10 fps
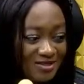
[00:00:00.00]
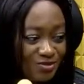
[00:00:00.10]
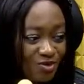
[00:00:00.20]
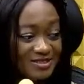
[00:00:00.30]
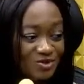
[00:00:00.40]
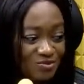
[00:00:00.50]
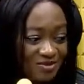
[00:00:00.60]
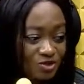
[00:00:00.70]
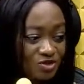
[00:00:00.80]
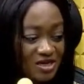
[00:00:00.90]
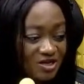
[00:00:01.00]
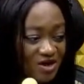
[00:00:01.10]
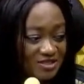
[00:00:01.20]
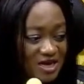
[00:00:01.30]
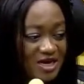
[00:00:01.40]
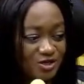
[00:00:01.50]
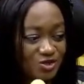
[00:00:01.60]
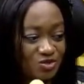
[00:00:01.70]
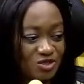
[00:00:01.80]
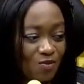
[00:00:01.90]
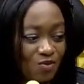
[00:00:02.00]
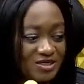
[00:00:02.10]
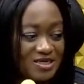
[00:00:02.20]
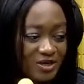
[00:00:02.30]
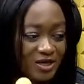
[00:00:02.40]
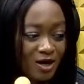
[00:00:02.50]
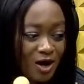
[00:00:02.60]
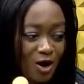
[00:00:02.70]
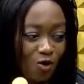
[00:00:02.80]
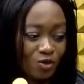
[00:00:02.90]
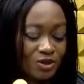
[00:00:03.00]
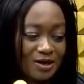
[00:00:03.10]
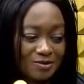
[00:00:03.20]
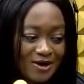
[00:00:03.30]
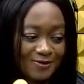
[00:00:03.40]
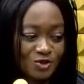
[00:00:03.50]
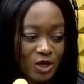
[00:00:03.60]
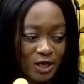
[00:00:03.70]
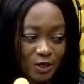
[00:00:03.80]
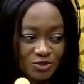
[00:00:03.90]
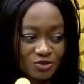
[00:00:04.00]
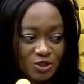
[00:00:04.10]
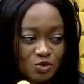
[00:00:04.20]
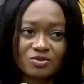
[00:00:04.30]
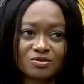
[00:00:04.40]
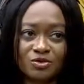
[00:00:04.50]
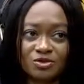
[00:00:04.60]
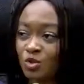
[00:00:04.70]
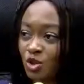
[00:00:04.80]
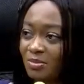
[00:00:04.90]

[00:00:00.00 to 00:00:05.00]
These are right those class. He needs to understand what there is on the ground. So it was really talking, the situation of the man.